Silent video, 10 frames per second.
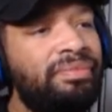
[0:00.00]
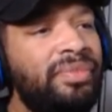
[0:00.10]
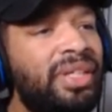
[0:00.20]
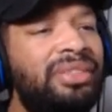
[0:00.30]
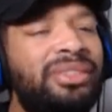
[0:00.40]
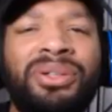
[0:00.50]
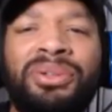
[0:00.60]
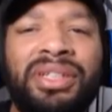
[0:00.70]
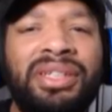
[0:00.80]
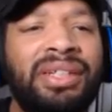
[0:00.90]

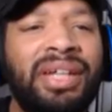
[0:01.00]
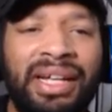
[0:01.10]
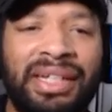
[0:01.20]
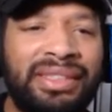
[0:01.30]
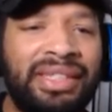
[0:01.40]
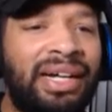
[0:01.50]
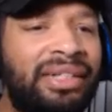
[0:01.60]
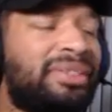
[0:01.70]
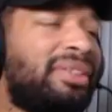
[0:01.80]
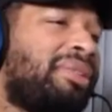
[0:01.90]
Sony, hands down.
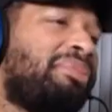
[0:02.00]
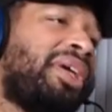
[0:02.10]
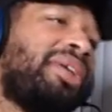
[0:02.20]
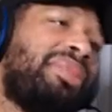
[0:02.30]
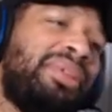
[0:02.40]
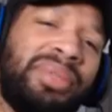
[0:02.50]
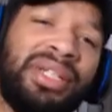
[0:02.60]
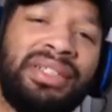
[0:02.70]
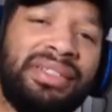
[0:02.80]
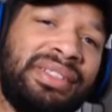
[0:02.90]
Maybe
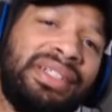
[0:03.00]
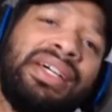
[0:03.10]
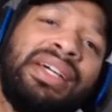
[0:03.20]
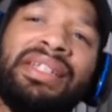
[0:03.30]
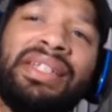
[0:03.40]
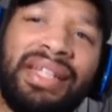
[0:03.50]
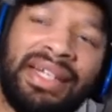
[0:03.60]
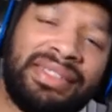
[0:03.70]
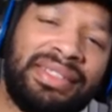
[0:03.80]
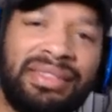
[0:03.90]
when the
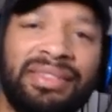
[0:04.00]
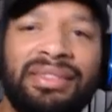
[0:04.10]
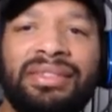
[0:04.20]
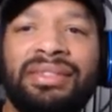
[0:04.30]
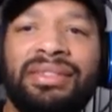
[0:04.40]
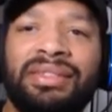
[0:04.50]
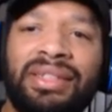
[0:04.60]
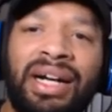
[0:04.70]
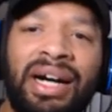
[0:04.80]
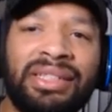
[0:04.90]
next
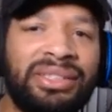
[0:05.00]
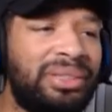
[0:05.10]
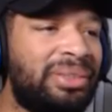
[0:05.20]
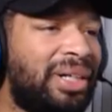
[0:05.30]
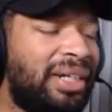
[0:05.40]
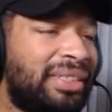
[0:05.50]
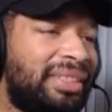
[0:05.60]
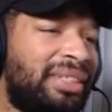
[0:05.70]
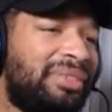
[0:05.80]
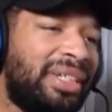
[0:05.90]
console
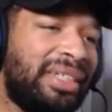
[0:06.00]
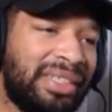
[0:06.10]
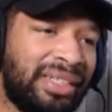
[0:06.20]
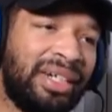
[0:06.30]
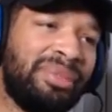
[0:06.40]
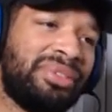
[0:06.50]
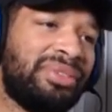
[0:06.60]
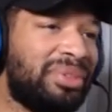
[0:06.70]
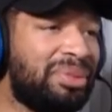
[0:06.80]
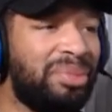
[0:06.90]
generation comes
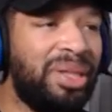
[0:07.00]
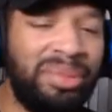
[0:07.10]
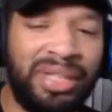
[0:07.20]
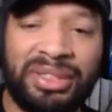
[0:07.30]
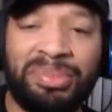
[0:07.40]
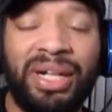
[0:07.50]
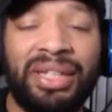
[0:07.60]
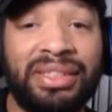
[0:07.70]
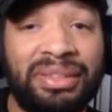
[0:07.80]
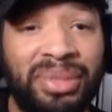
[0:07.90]
through, maybe Xbox
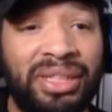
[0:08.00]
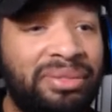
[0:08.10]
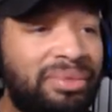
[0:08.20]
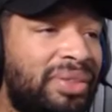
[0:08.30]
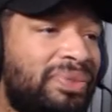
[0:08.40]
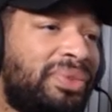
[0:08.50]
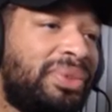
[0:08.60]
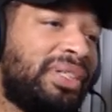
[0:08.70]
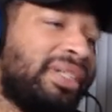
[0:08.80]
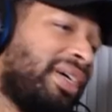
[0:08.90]
can make a run for it.